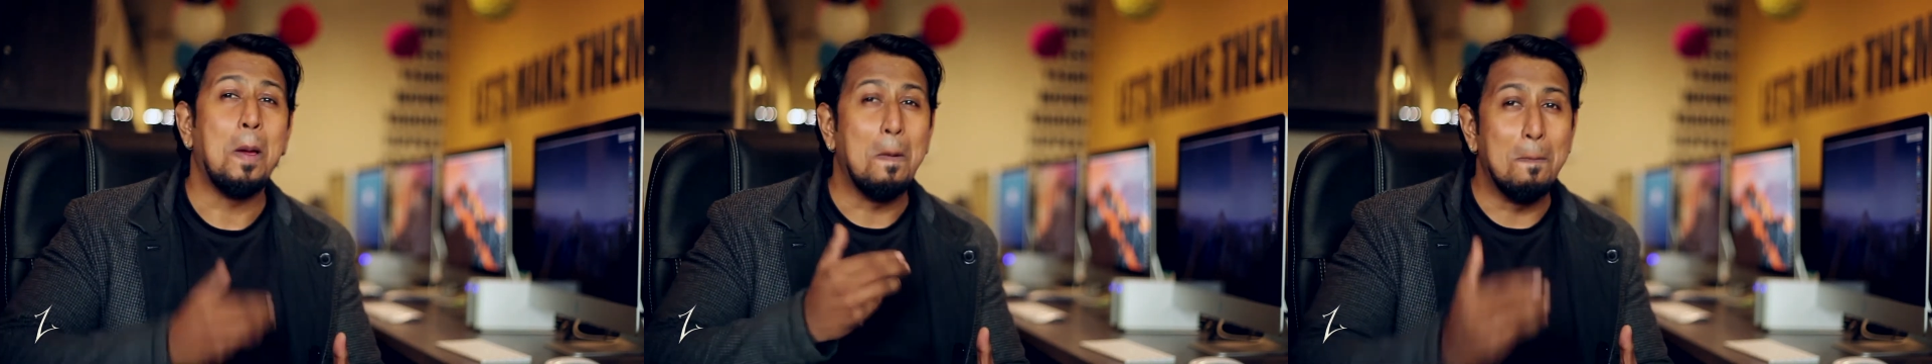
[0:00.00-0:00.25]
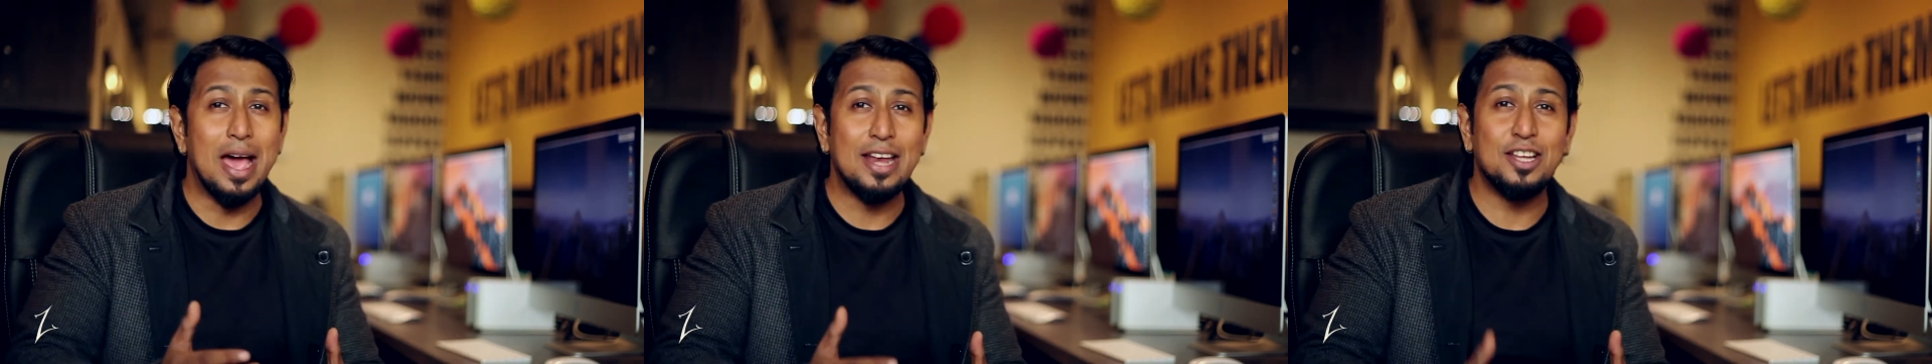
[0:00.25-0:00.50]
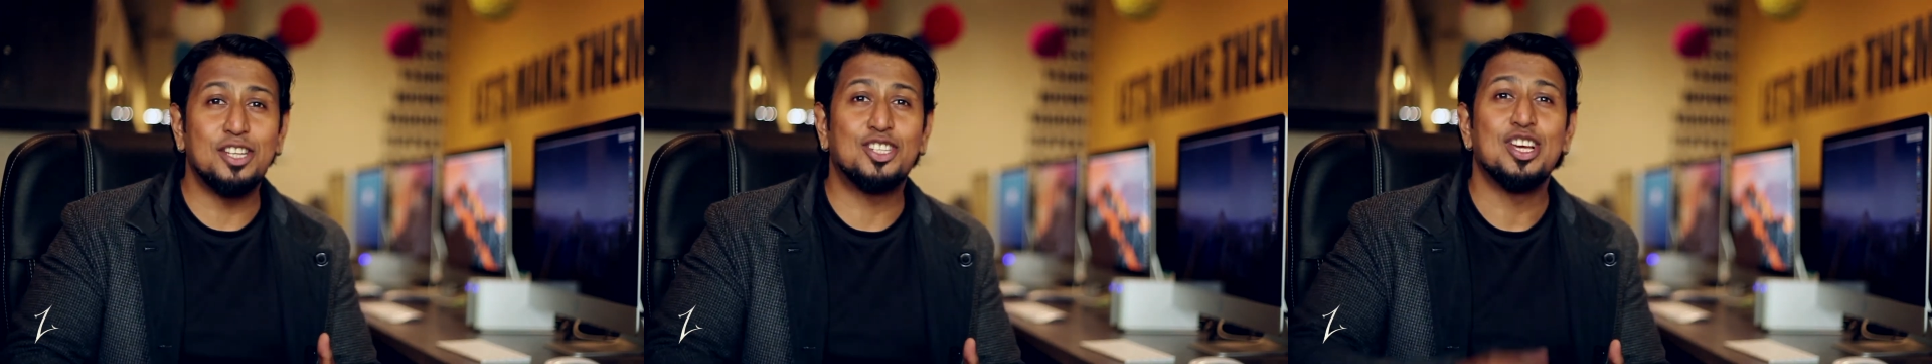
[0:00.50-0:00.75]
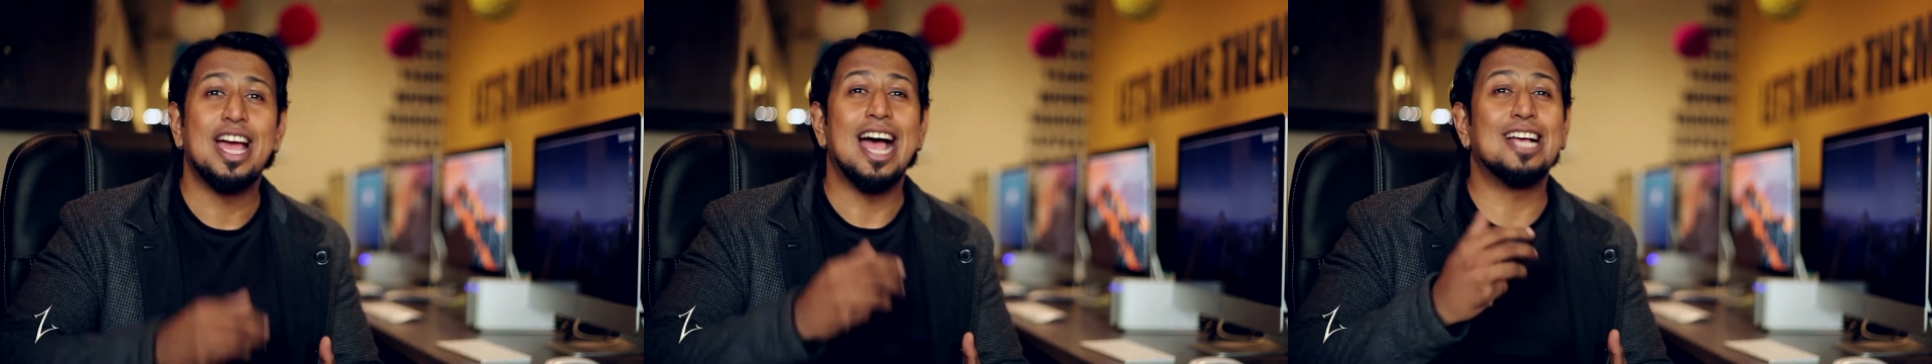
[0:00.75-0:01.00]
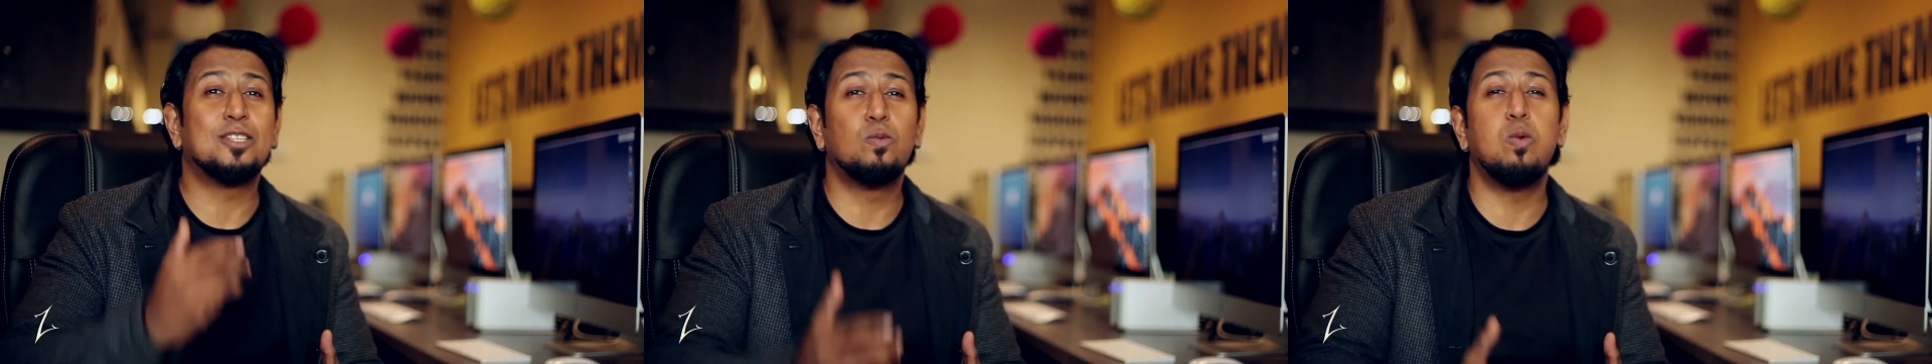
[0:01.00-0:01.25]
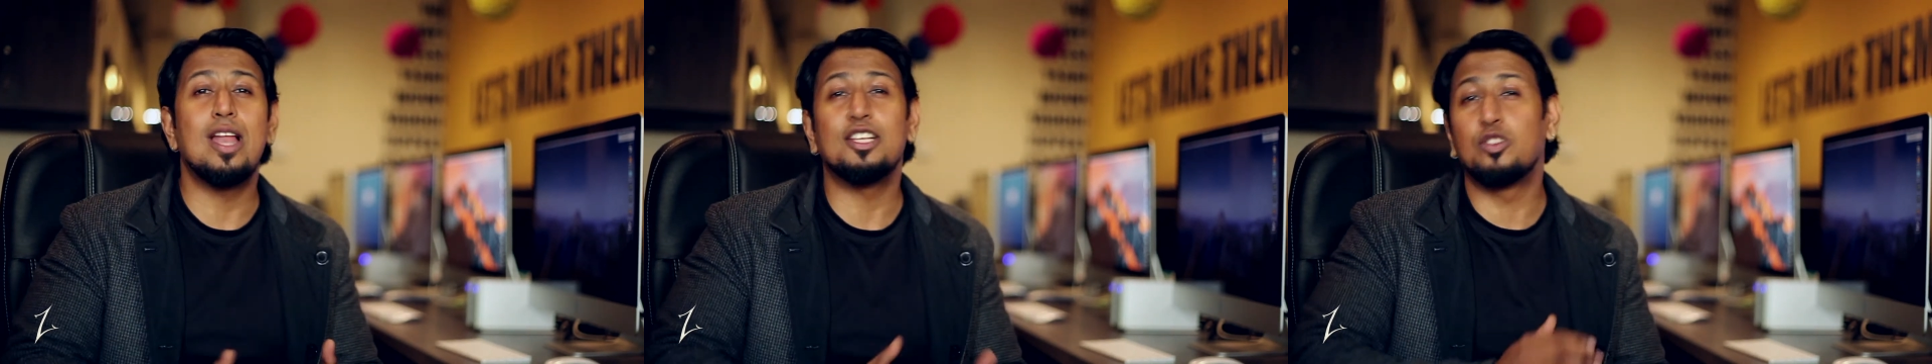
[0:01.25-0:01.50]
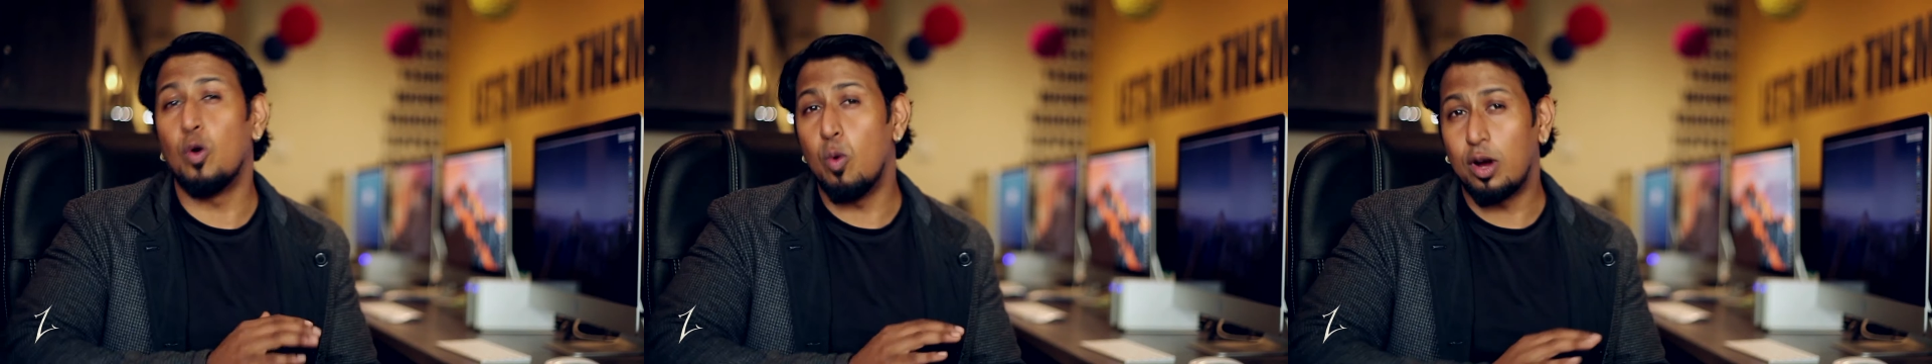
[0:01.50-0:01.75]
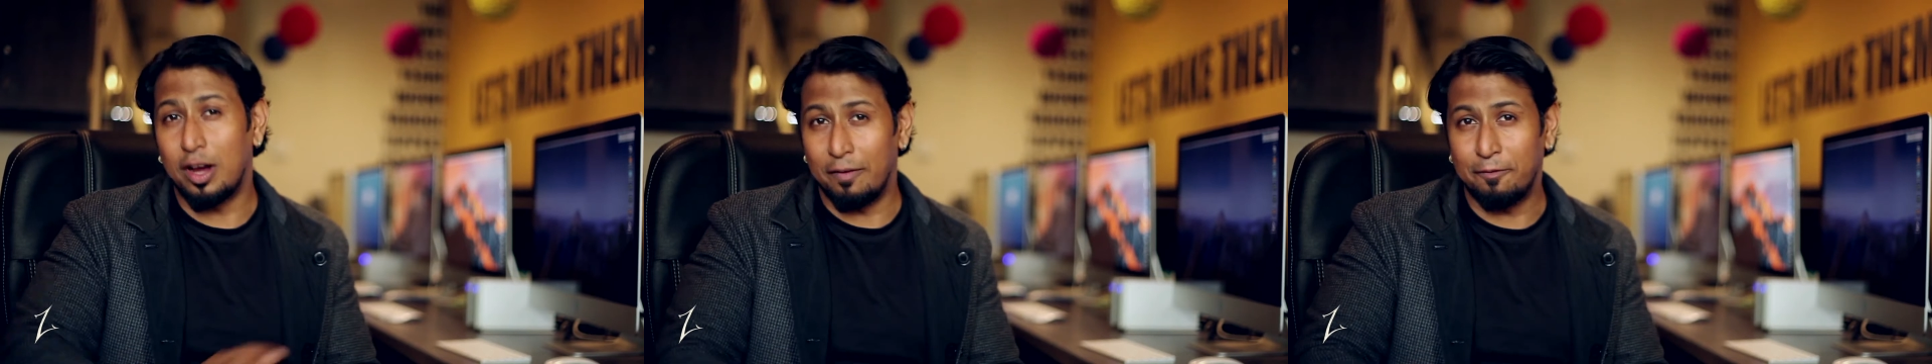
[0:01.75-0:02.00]
manage, as well as
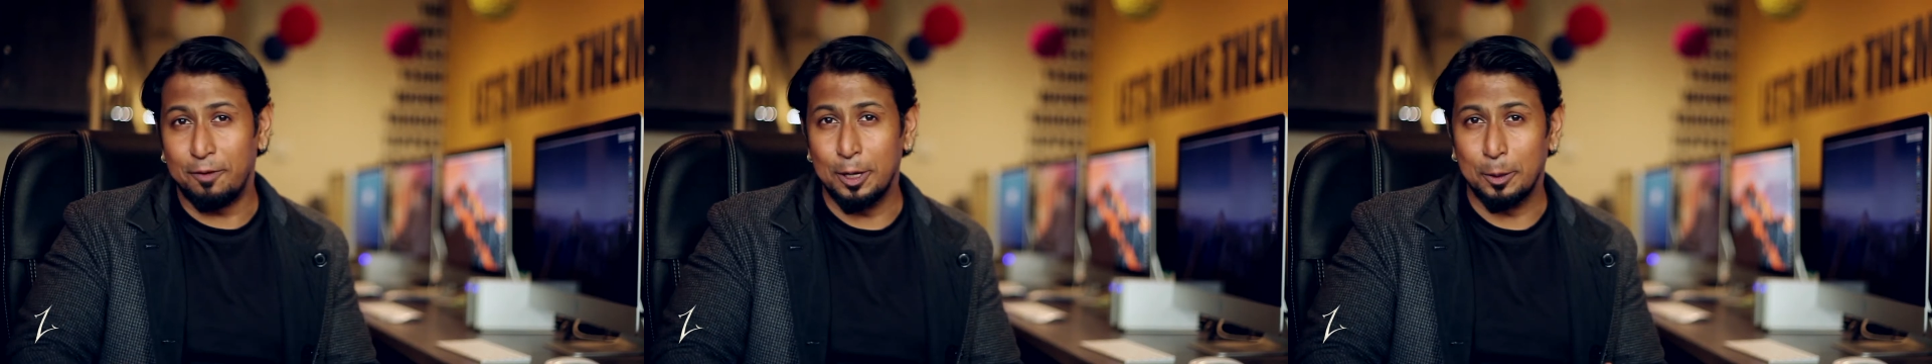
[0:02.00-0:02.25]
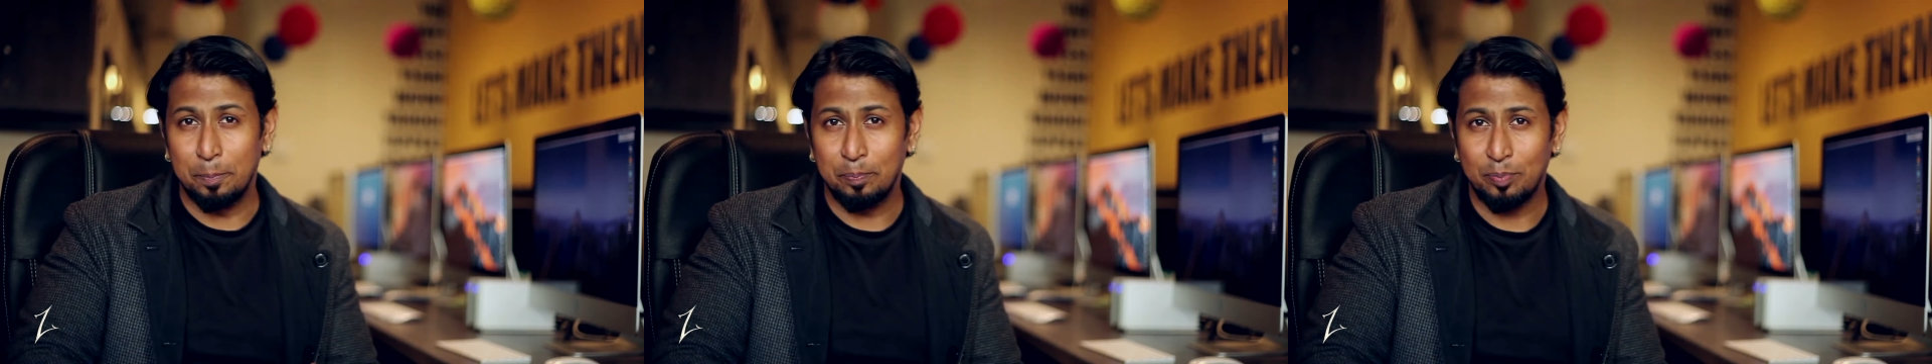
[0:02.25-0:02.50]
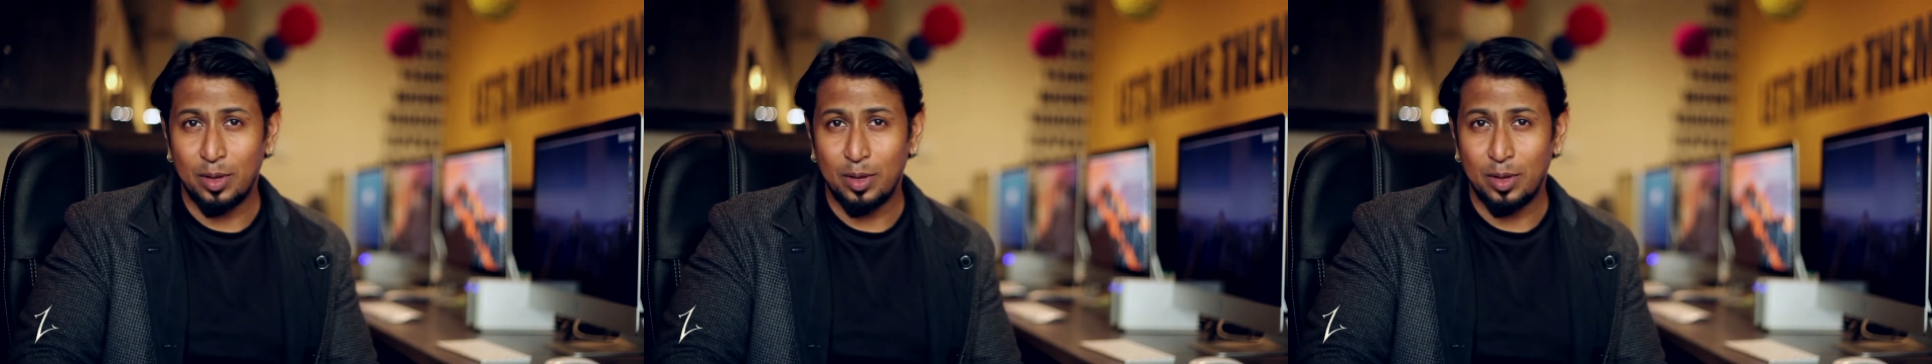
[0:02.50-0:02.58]
overcome fear?